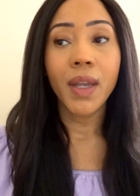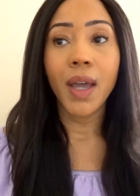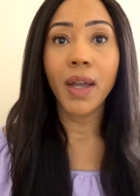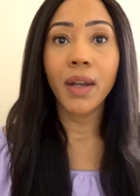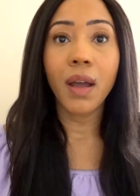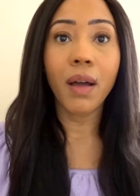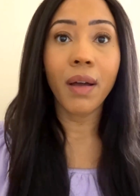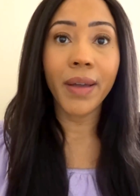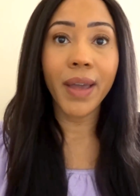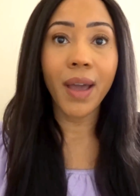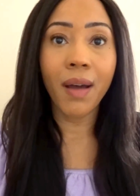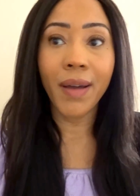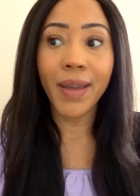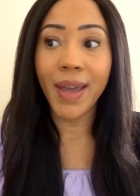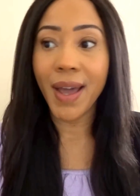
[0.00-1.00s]
and
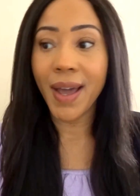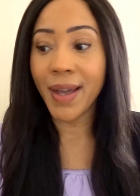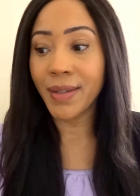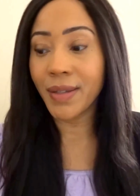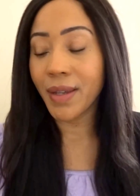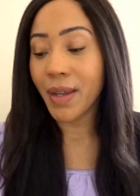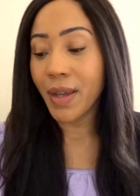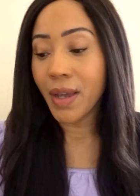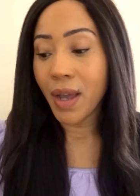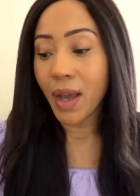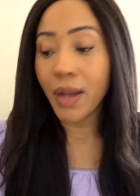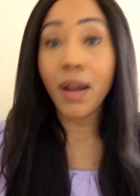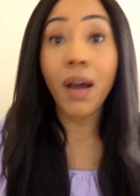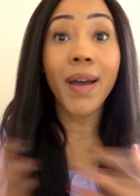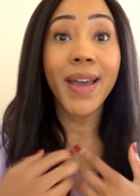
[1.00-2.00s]
I
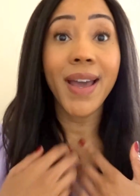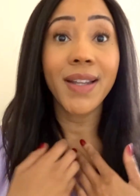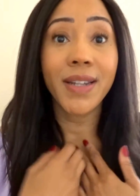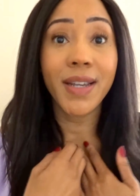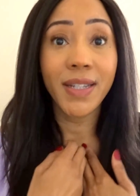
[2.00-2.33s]
had